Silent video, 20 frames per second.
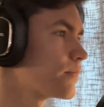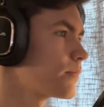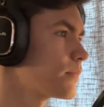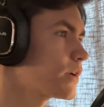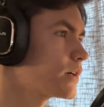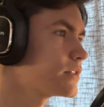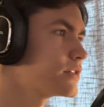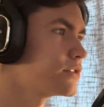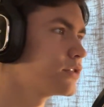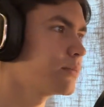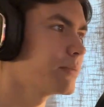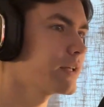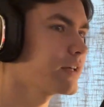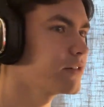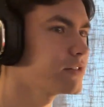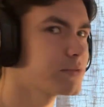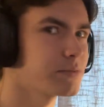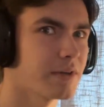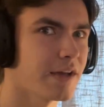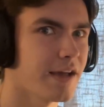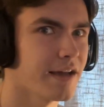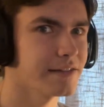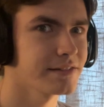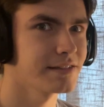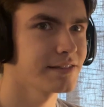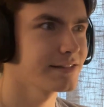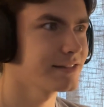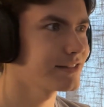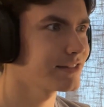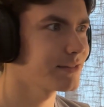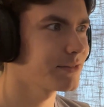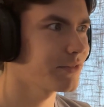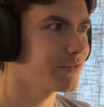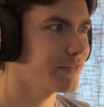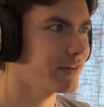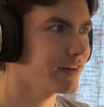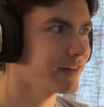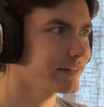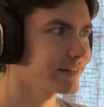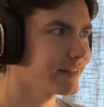Is nobody else reacting to the
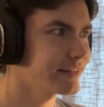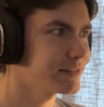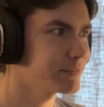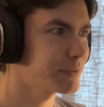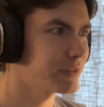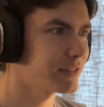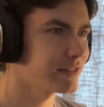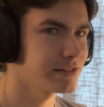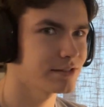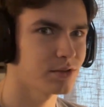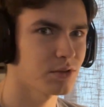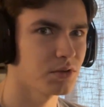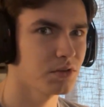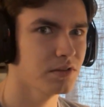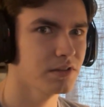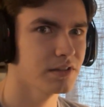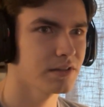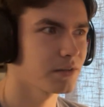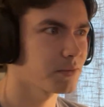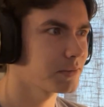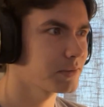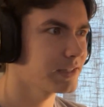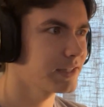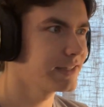fact that's Penny's sword? Or are we?